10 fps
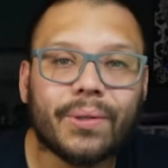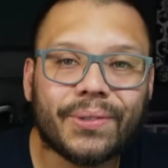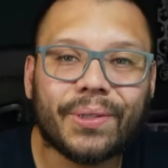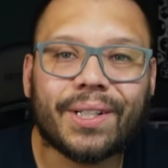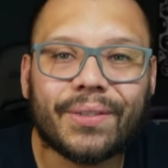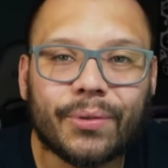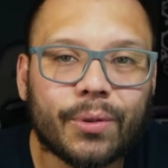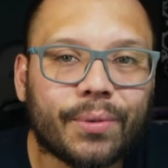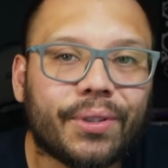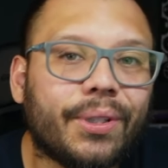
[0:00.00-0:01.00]
What's going on everyone,
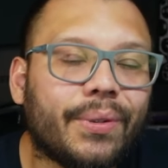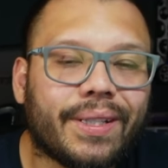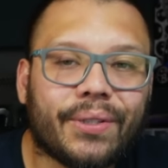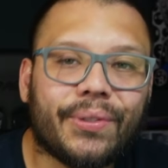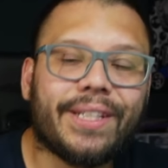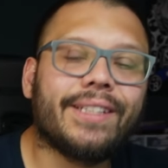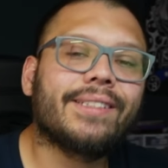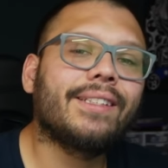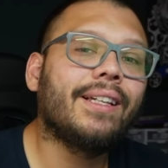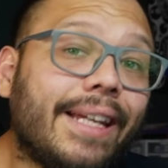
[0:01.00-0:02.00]
Mario here with
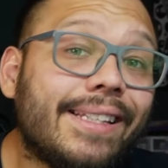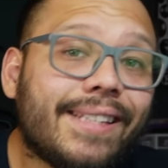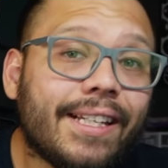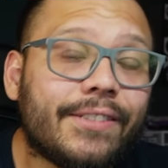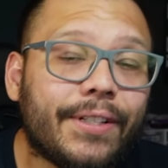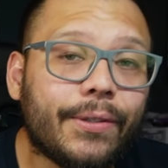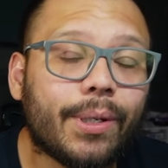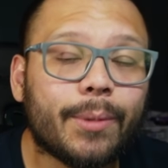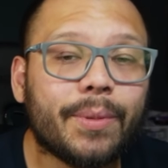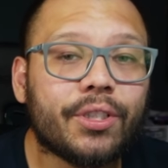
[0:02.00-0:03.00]
AutoDS. In today's video, I'm
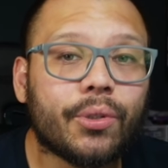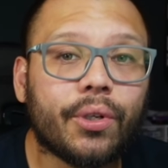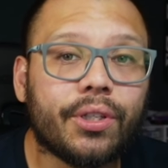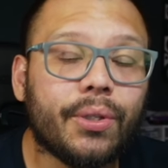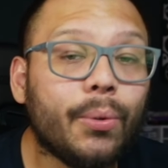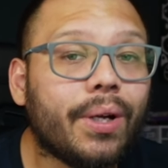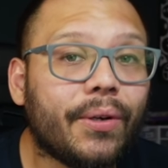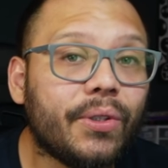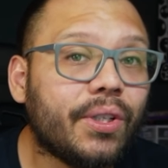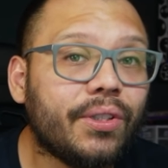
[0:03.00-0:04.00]
going to be showing you how
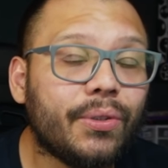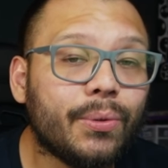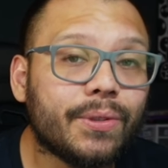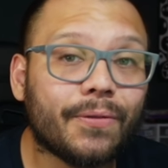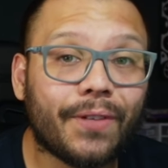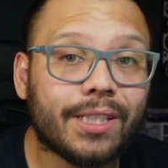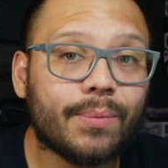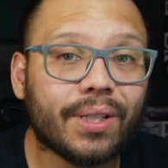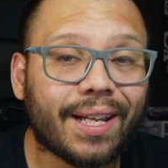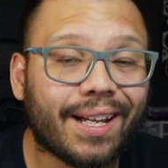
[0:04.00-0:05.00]
you can use
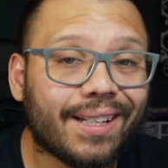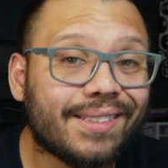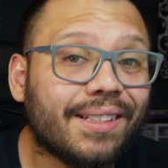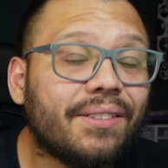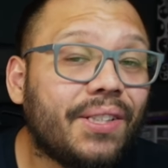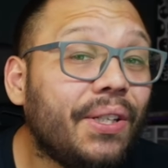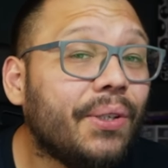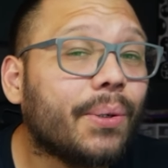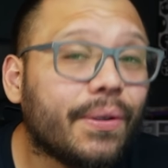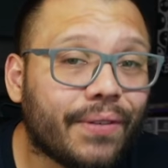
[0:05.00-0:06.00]
Facebook ads to
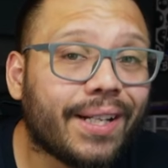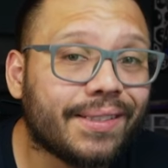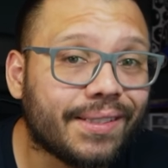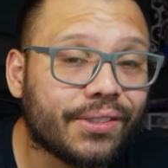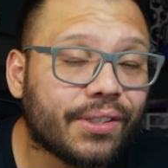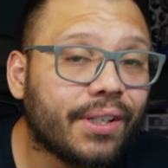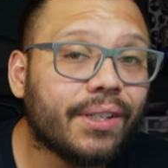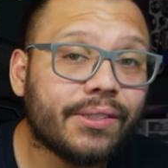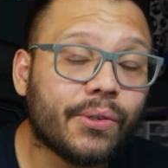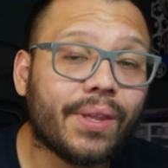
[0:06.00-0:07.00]
your advantage.
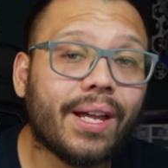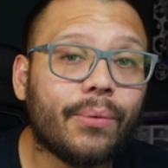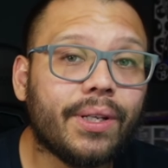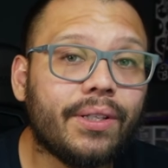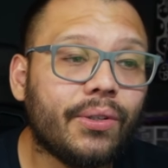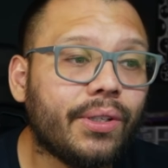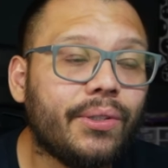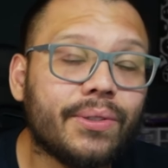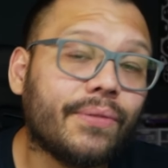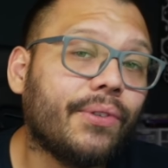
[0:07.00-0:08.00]
So that way you can
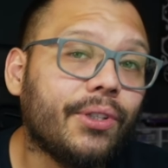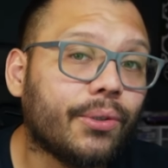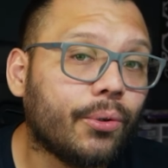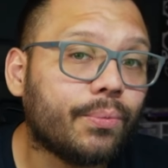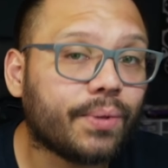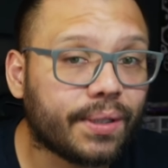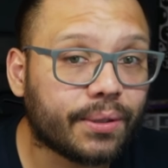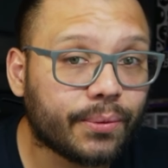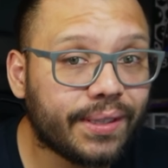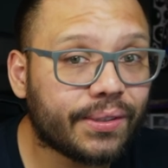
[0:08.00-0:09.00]
use it for your own
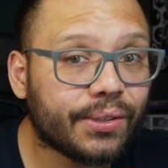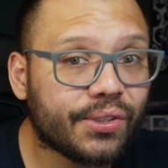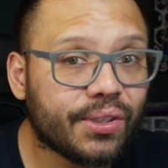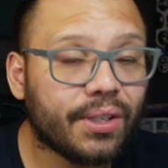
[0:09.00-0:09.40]
product research,